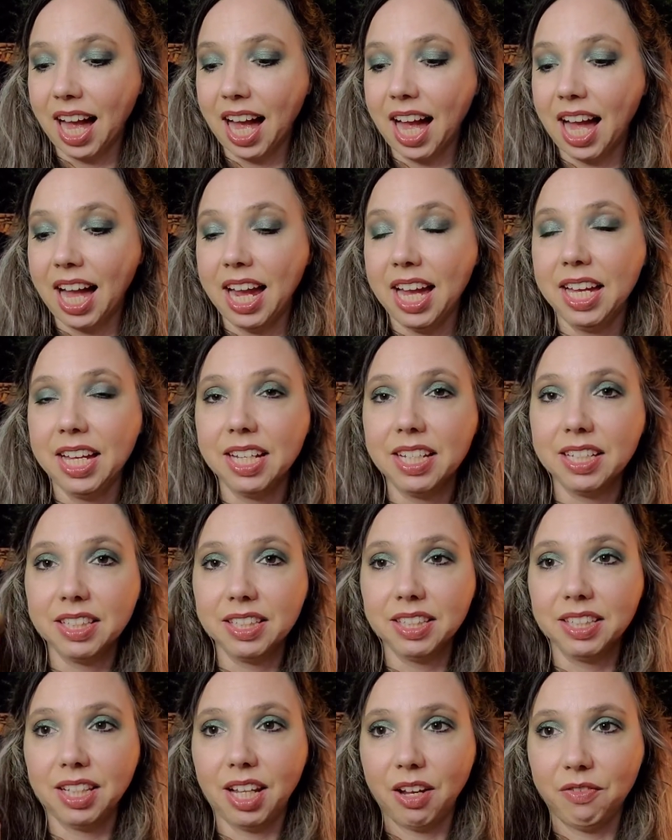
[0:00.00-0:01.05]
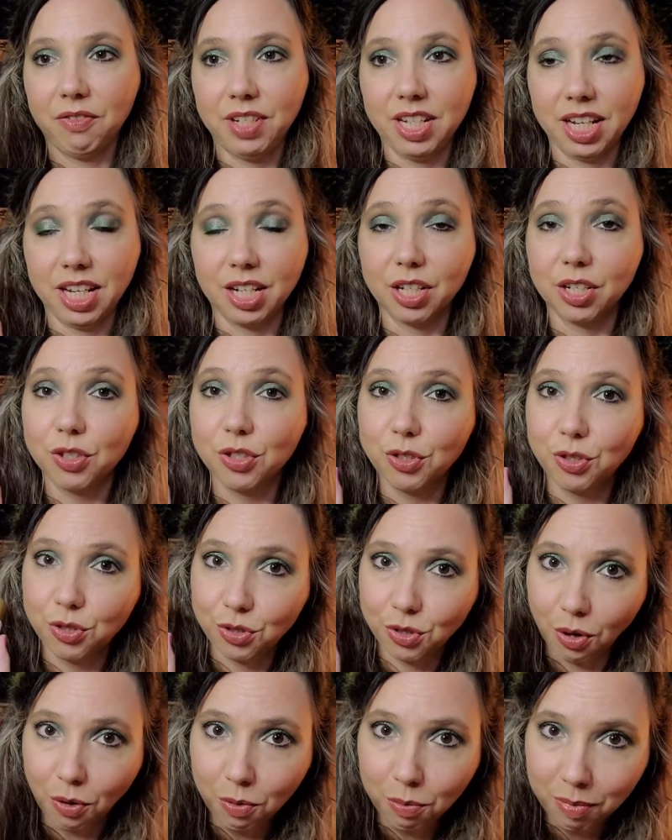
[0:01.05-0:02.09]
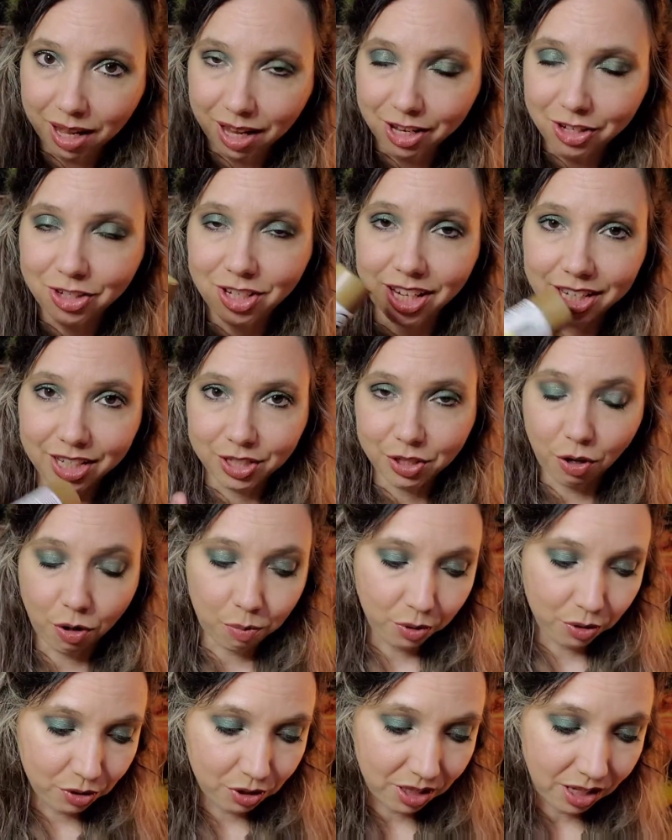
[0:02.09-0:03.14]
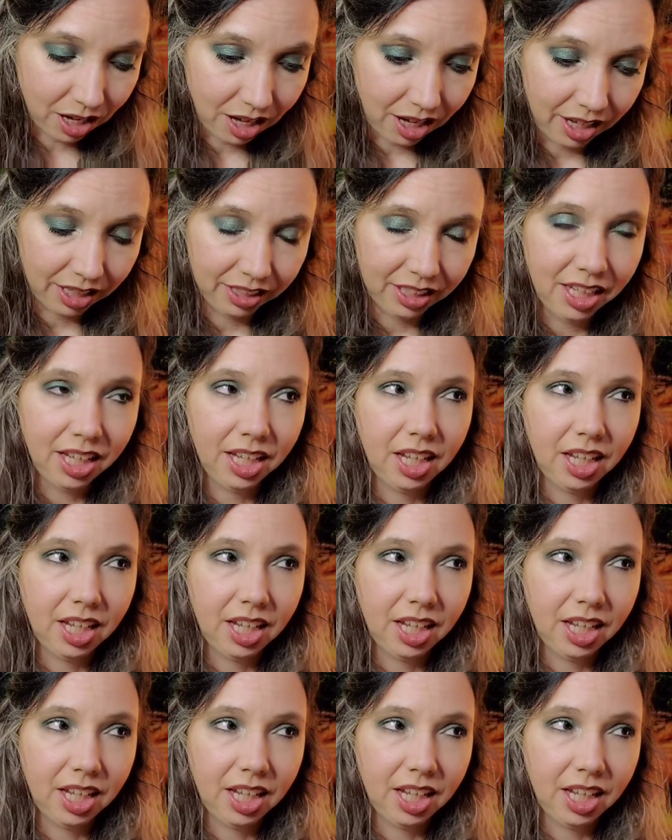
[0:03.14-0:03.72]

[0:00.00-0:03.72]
I loved it so much and it's almost gone.